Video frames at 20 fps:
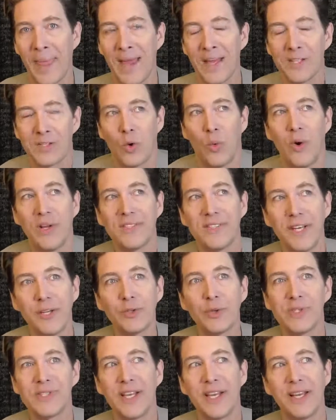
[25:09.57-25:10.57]
So what's
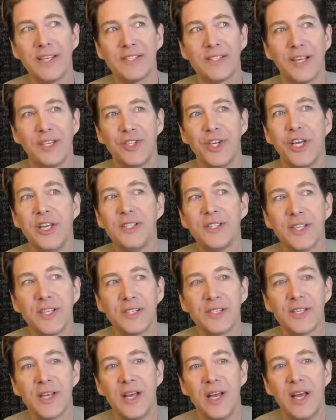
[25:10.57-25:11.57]
interesting is that
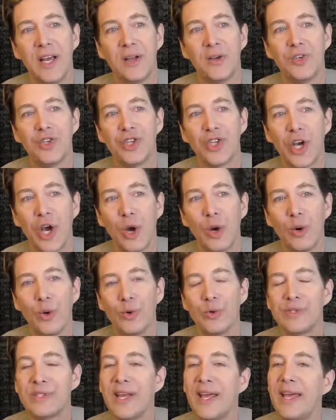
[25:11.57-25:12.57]
Jesus
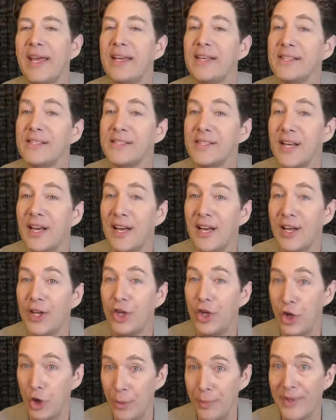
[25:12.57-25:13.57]
chose his
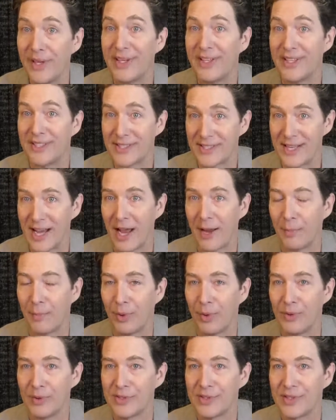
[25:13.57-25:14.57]
human
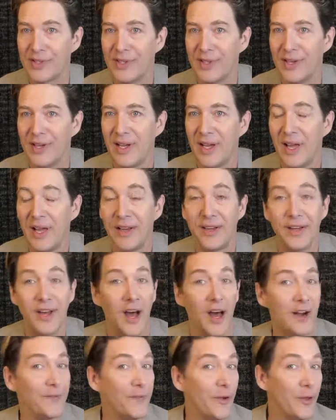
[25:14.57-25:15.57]
disciples
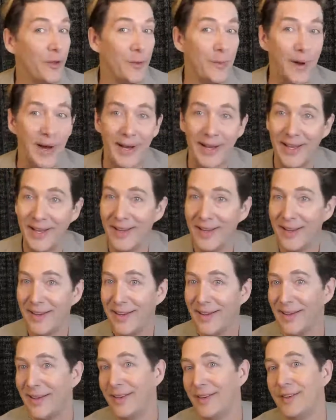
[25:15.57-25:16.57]
not for the money,
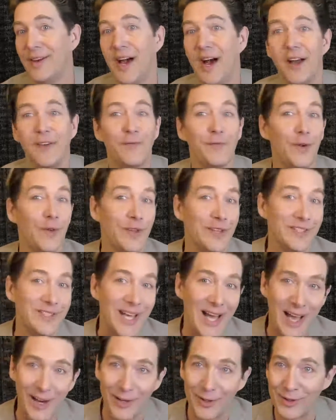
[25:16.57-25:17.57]
not for the
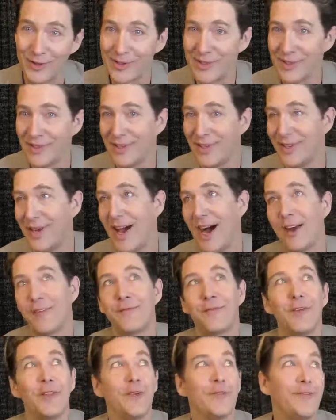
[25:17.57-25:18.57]
titles, not
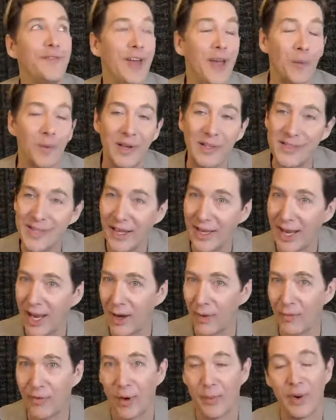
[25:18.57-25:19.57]
for the families they
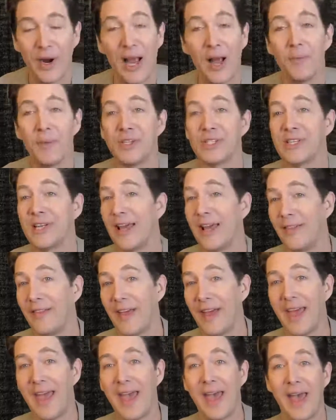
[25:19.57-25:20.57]
came from or how much land
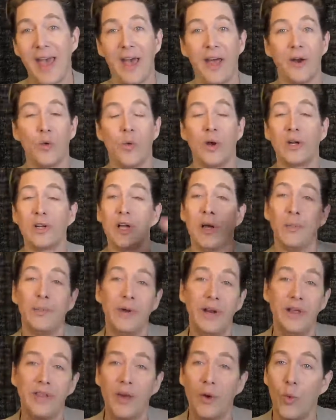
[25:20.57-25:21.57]
they had or what
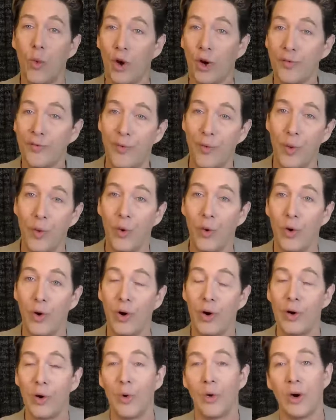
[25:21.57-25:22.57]
company they worked
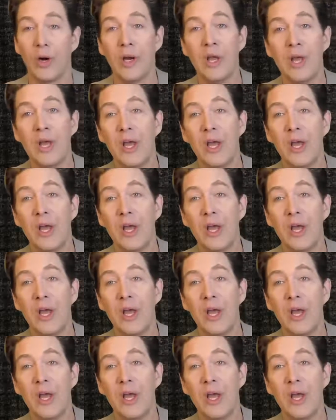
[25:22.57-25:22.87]
for or